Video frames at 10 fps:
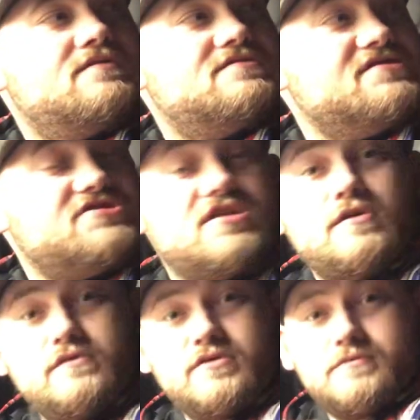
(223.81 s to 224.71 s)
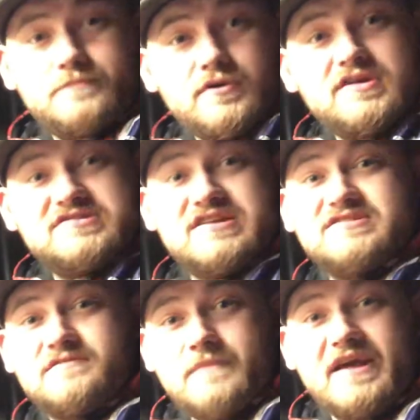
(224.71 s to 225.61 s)
to show the process
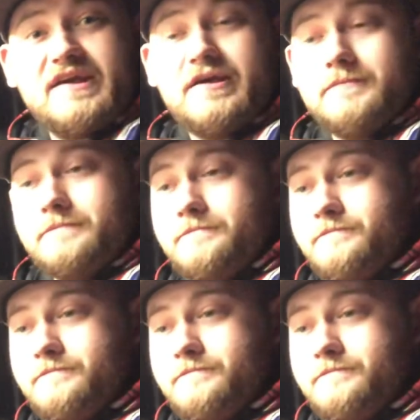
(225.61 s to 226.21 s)
of making them.